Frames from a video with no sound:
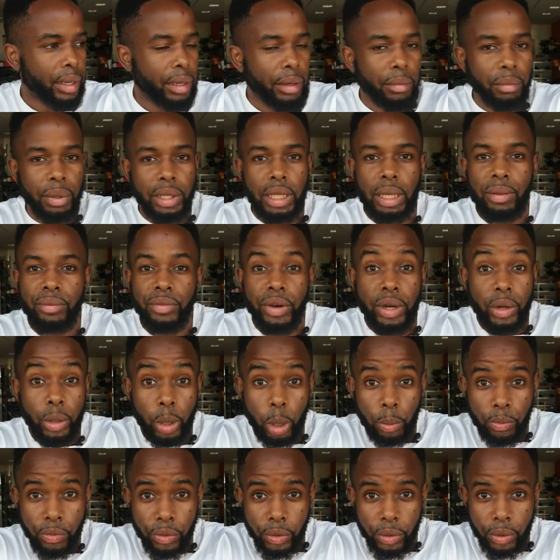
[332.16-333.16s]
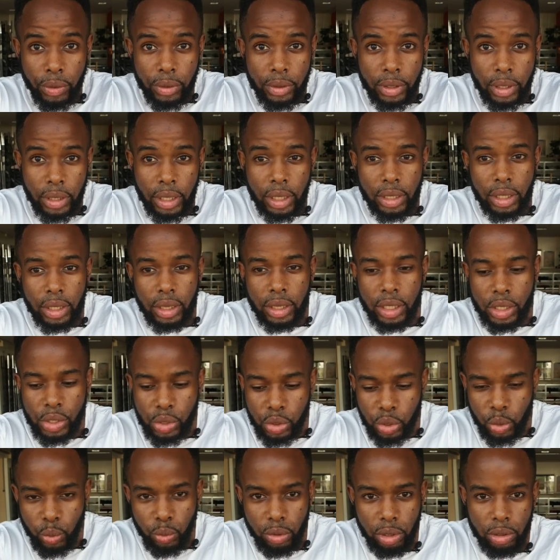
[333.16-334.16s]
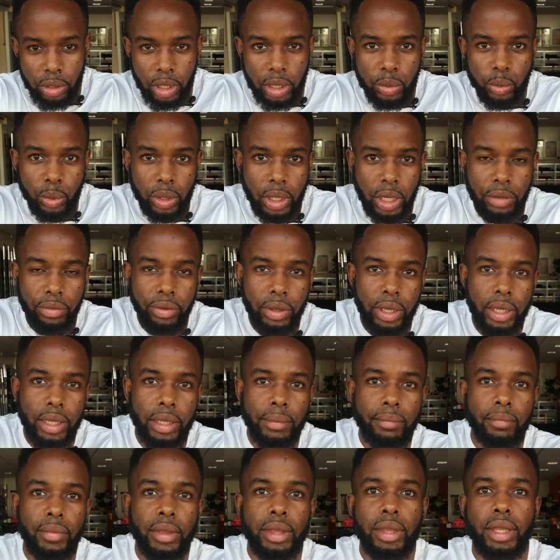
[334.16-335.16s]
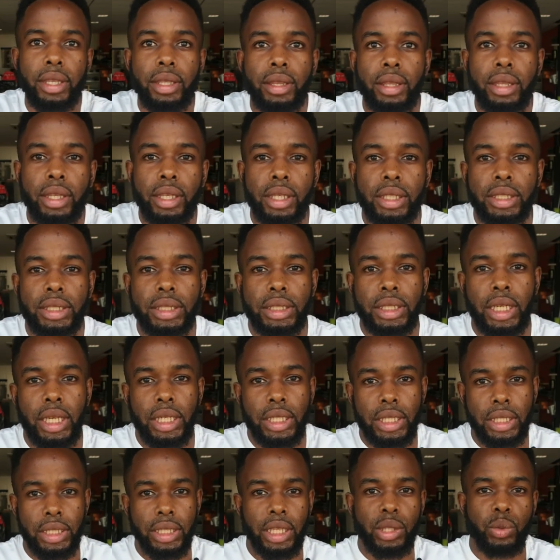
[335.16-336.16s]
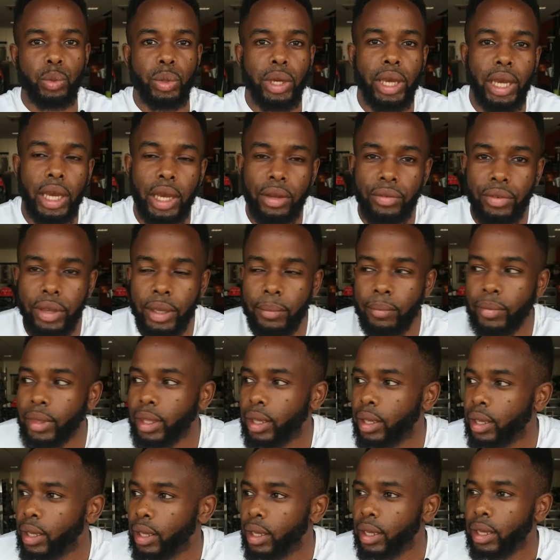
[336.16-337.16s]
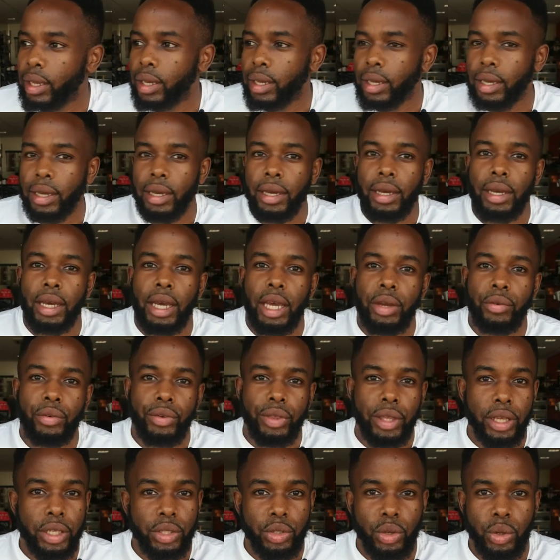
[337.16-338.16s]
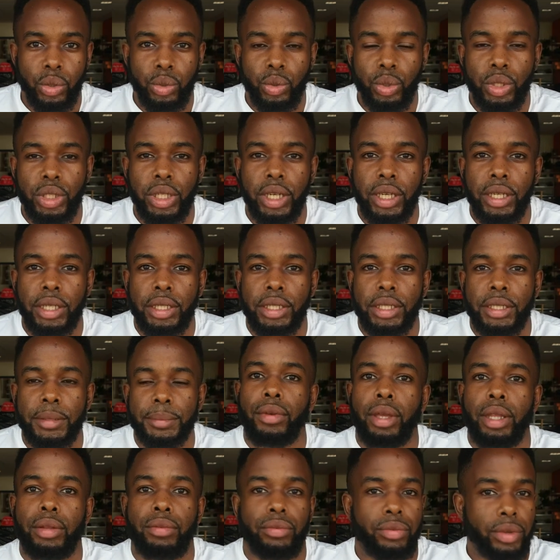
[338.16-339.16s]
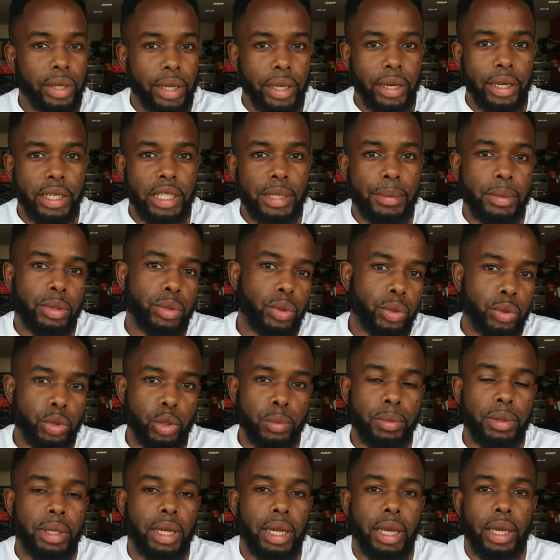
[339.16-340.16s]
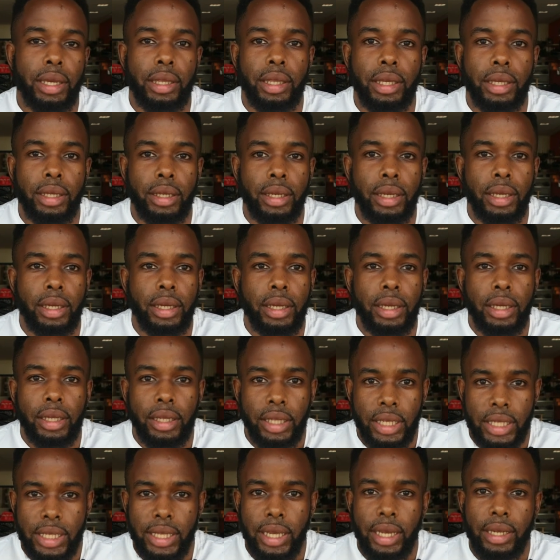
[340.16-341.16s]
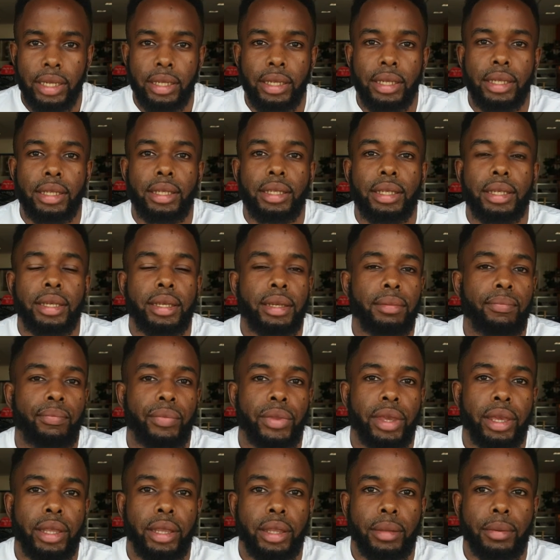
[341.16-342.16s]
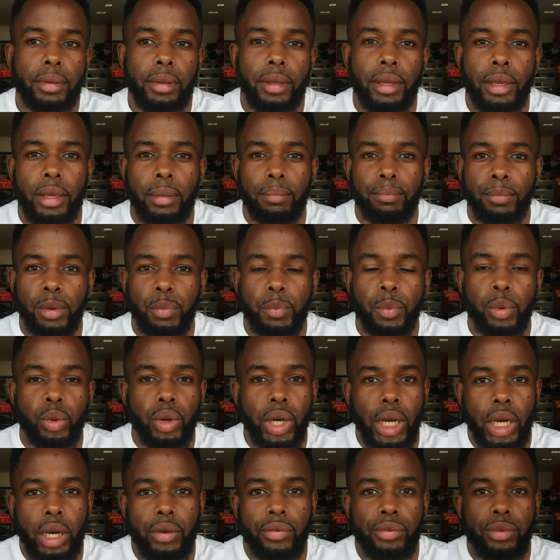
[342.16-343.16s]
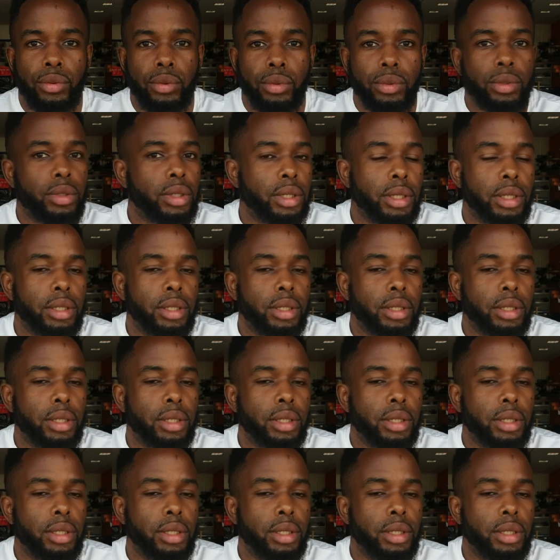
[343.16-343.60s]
But I'm very hopeful that in this new world that we're living in, that these changes that we're having, everything is going to change and veganism is going to be like the standard, and people have to